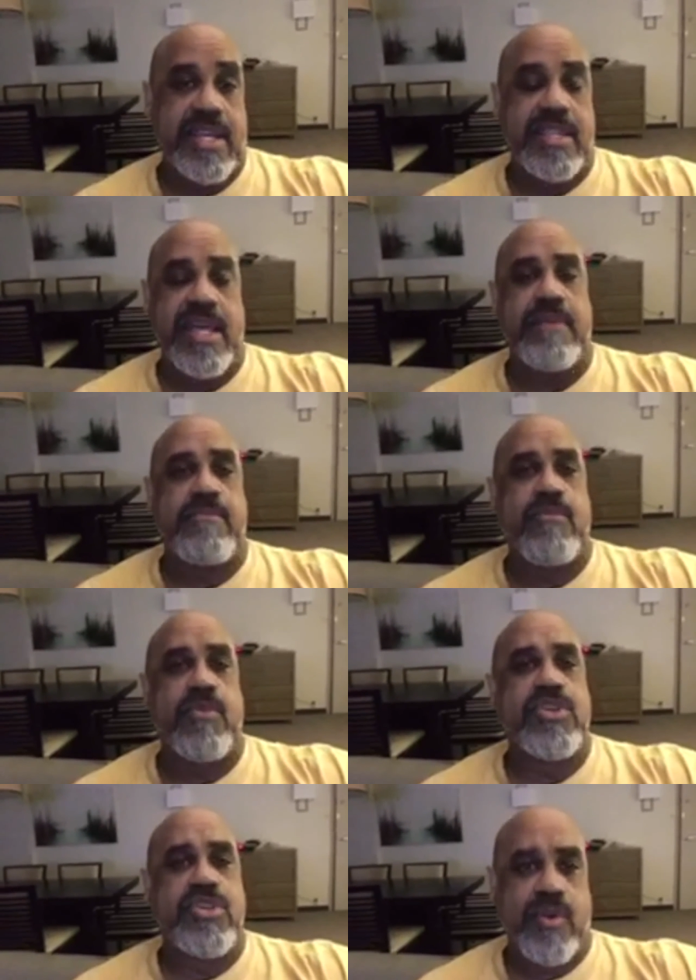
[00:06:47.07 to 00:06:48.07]
that
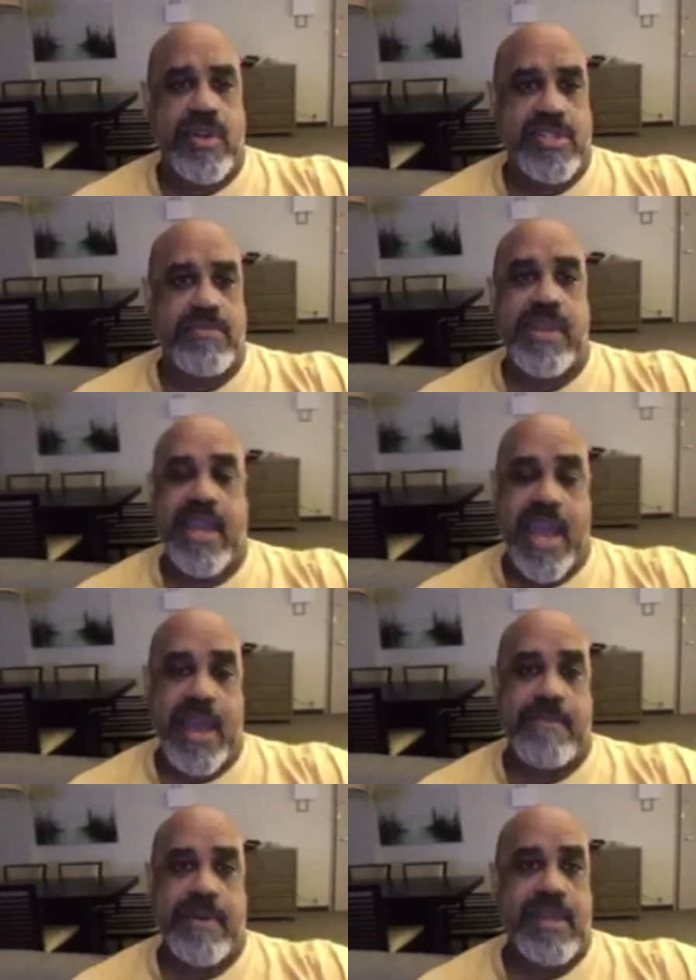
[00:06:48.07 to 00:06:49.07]
rejoice and be
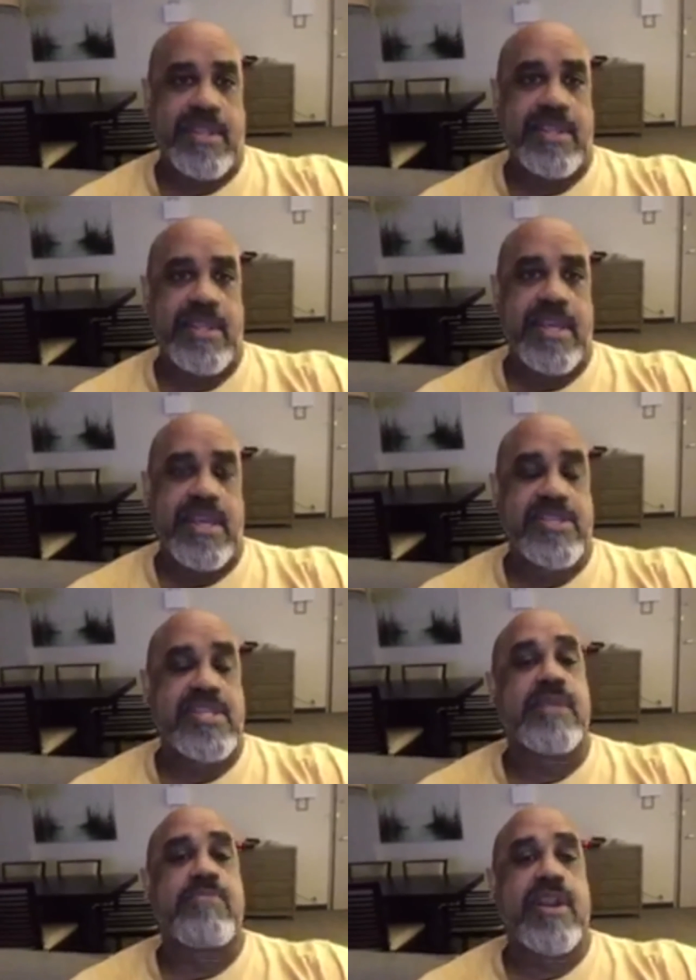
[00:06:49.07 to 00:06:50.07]
happy and
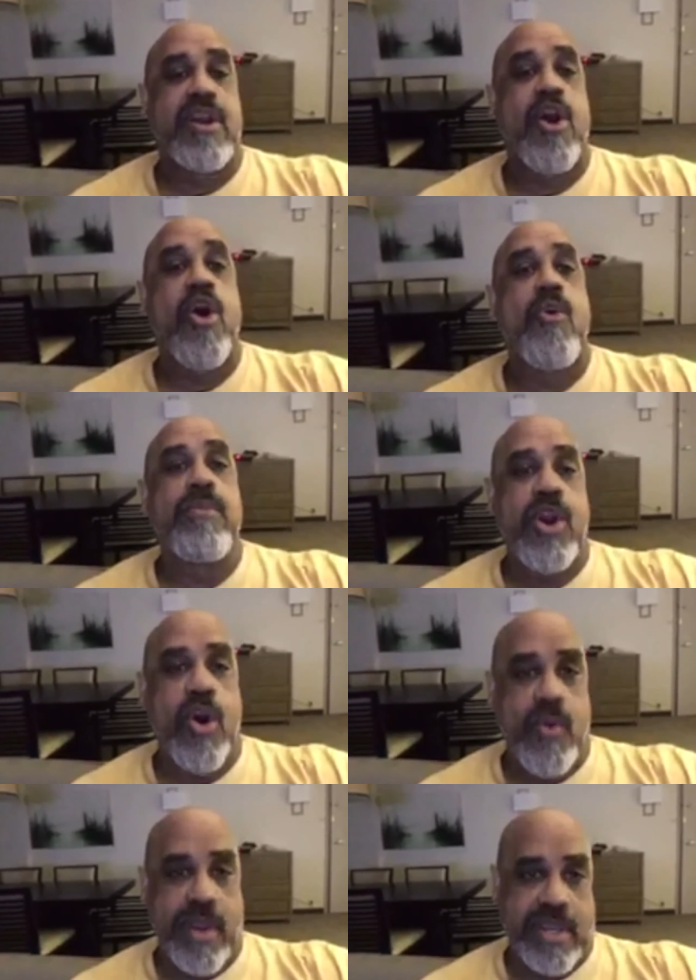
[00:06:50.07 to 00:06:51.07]
celebrate her
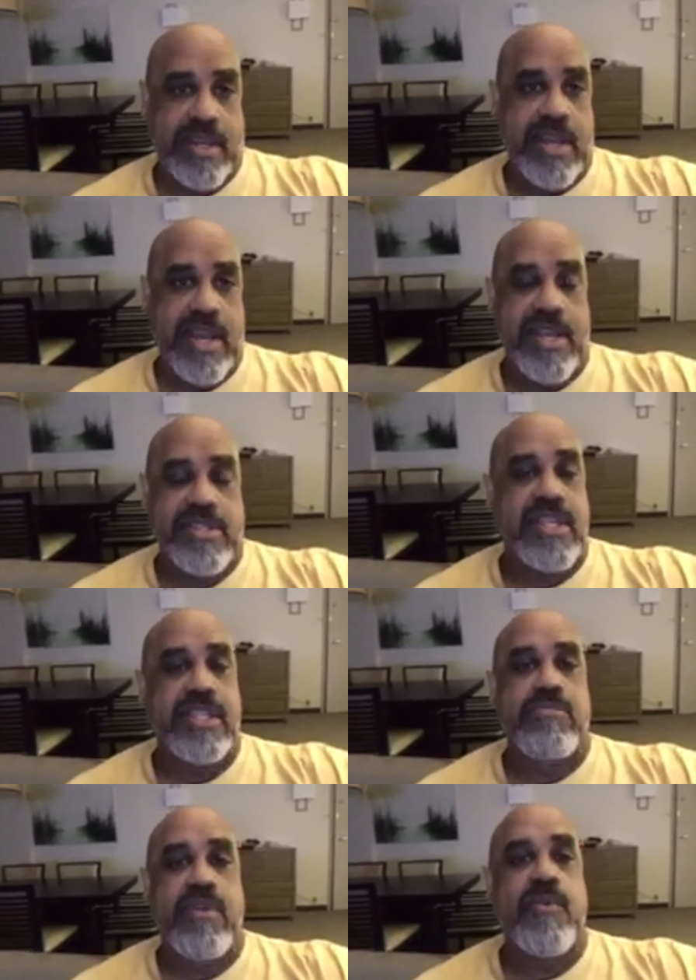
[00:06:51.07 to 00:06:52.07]
homegoing and
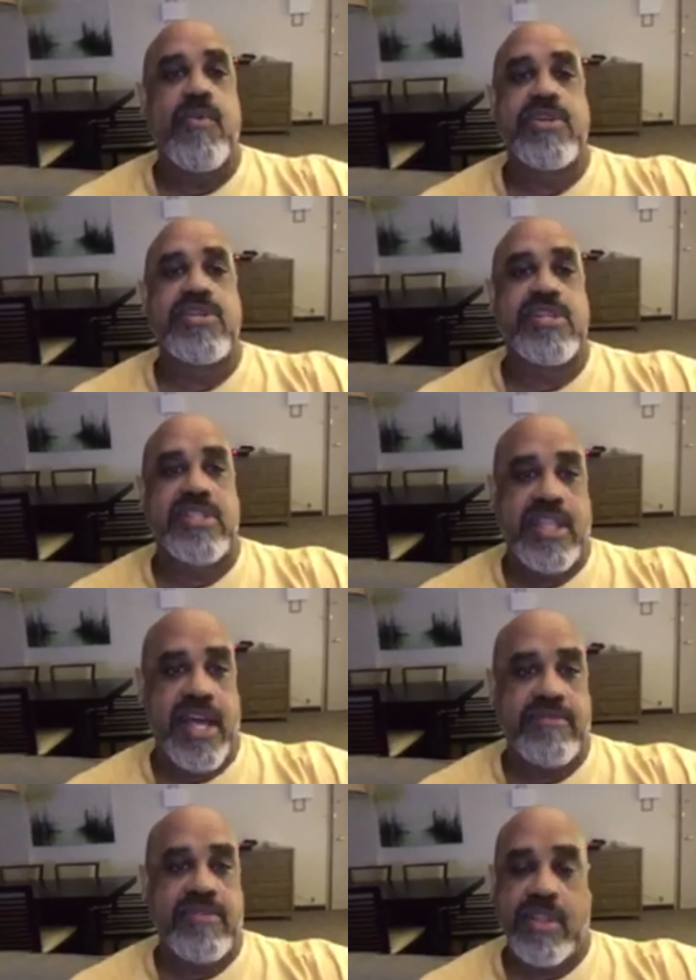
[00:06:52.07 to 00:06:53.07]
celebrate what she has
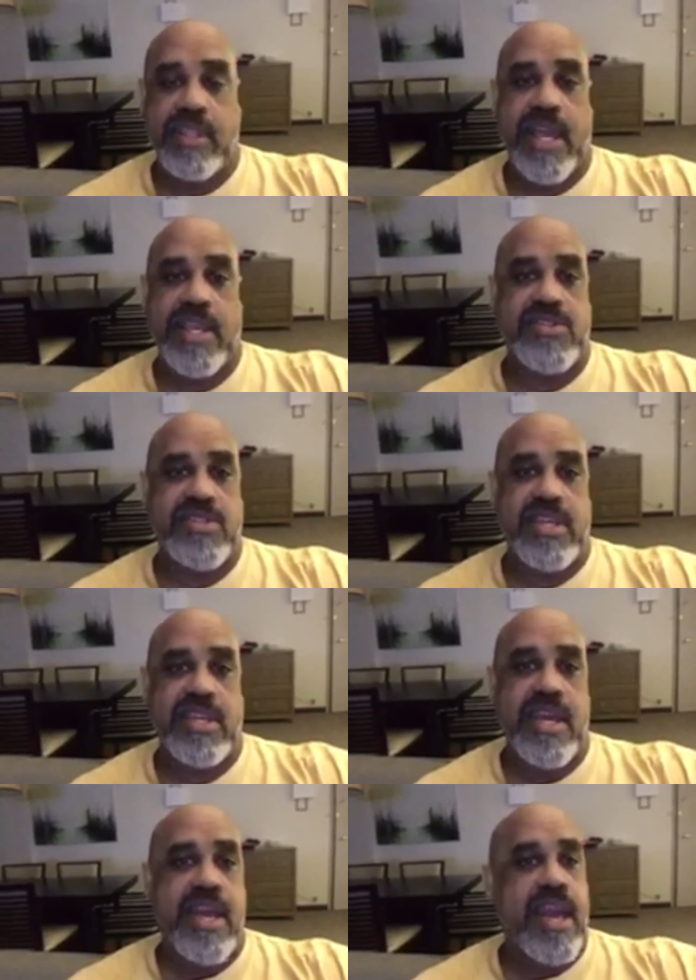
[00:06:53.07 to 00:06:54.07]
left, her legacy,
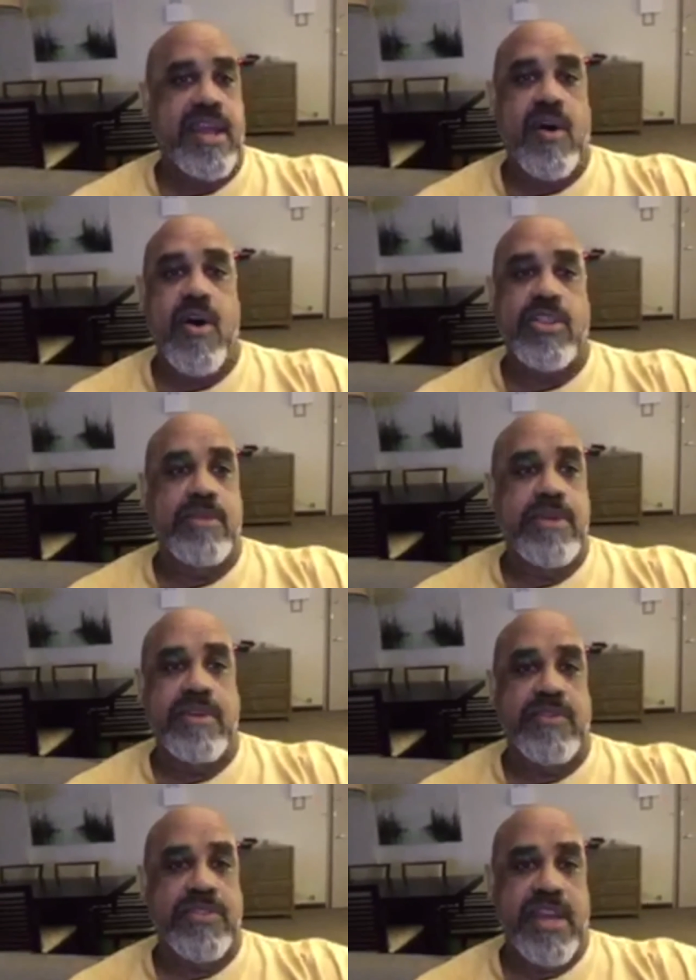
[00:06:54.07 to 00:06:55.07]
and all the
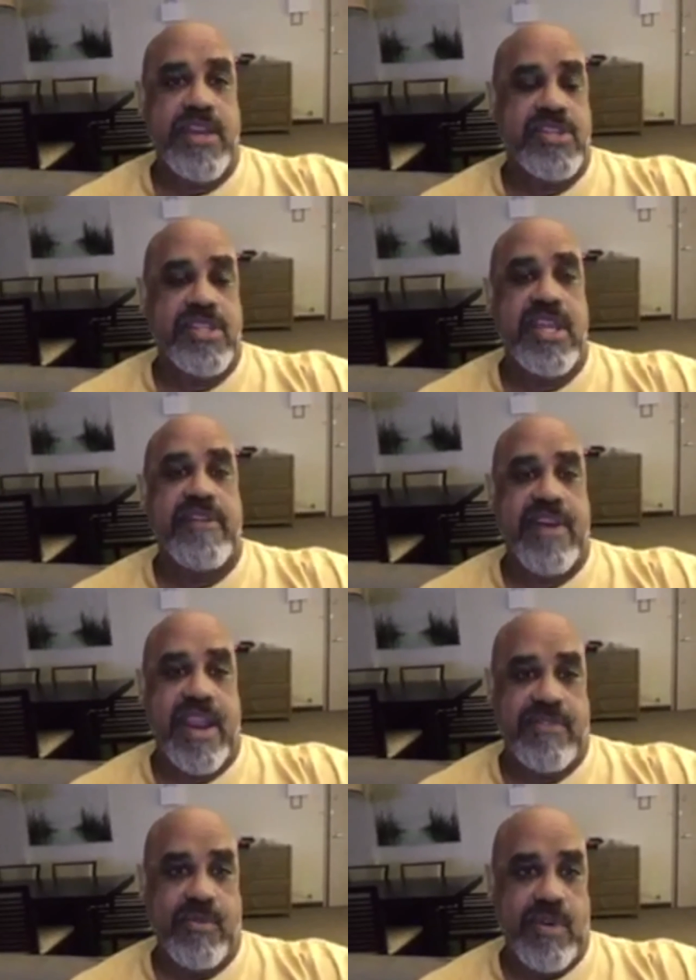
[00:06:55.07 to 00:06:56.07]
beautiful things she did for
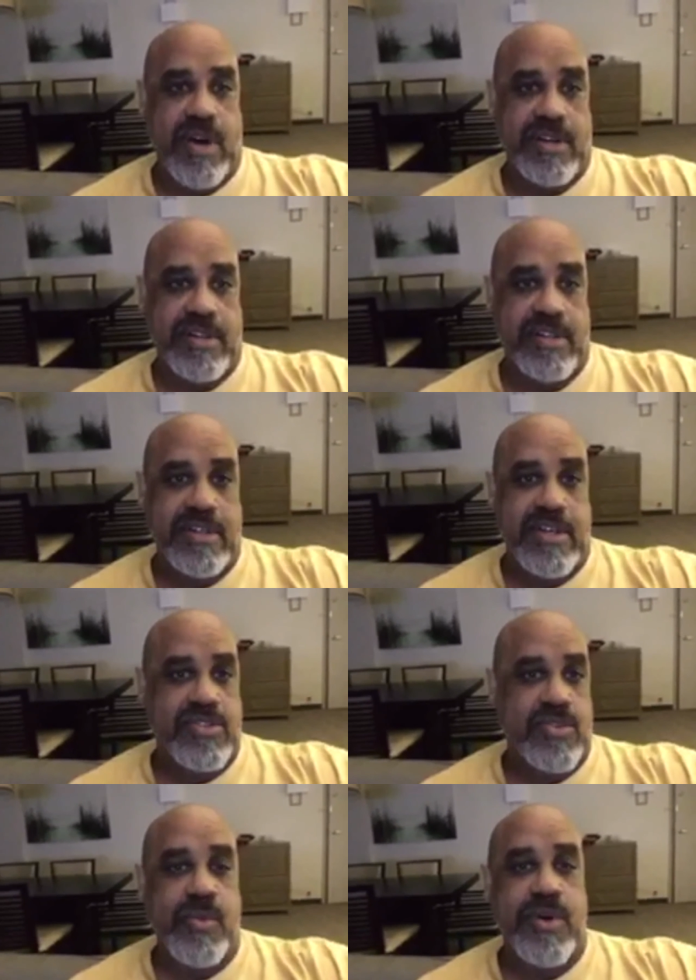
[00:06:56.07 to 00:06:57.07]
everyone.
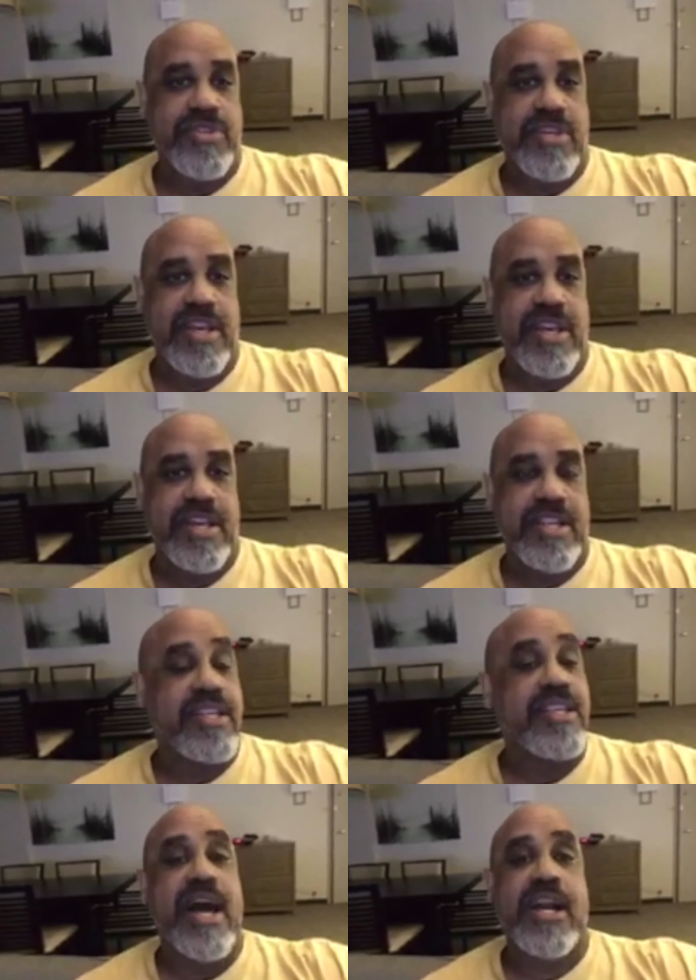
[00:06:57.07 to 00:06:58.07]
So, once again,
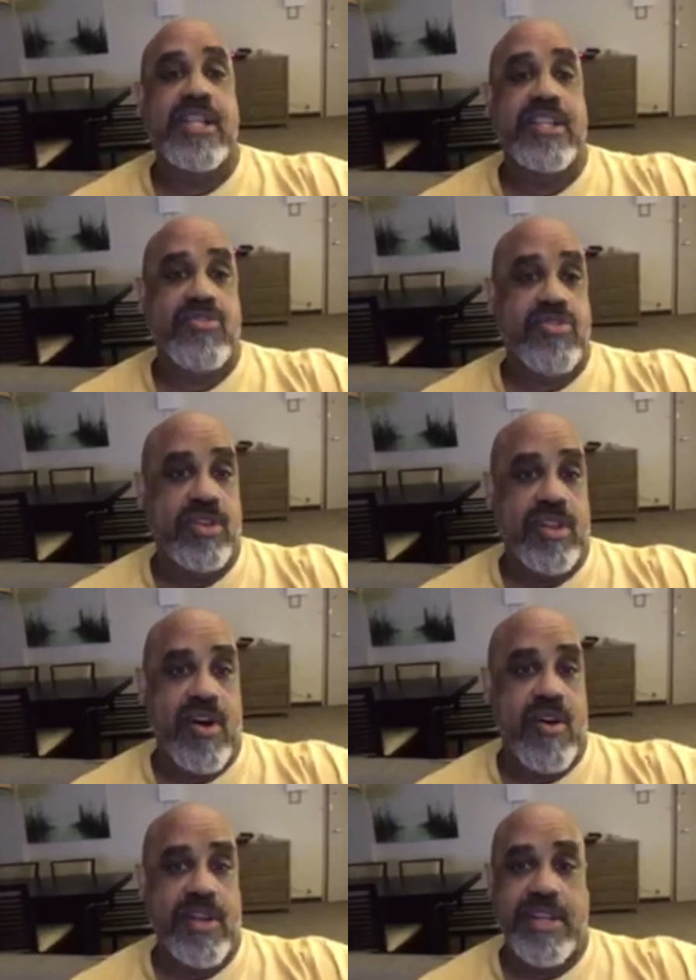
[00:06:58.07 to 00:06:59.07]
not so
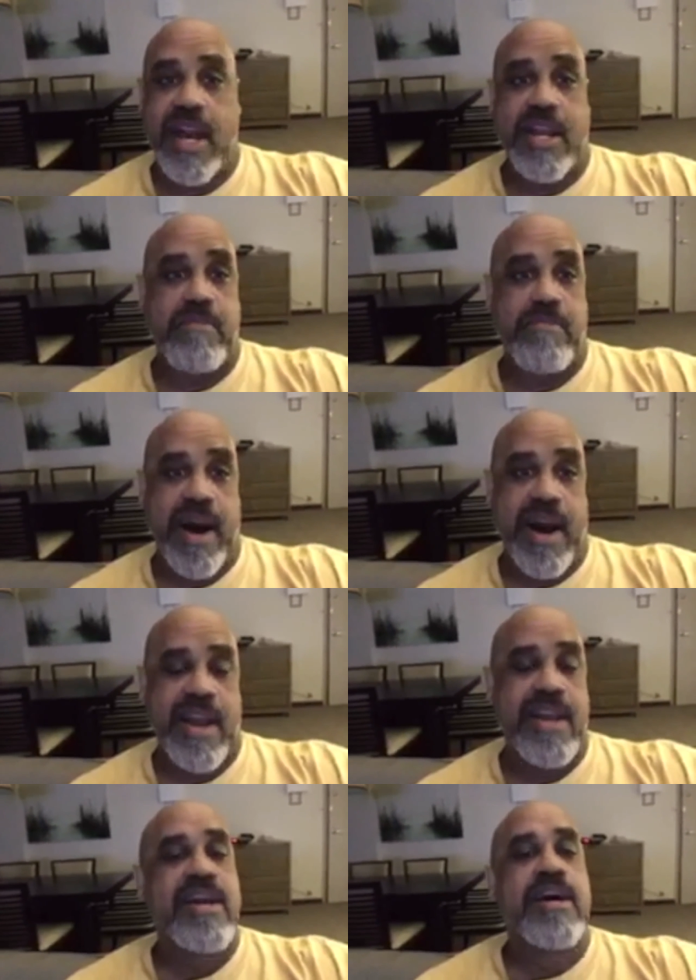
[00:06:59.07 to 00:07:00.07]
long and not goodbye,
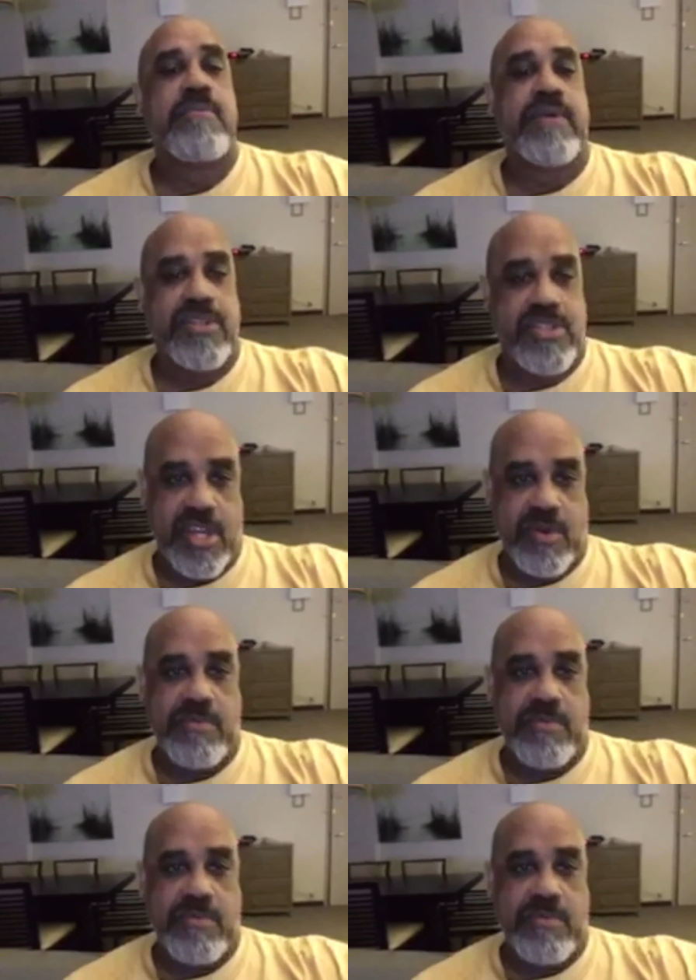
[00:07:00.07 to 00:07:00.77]
but until we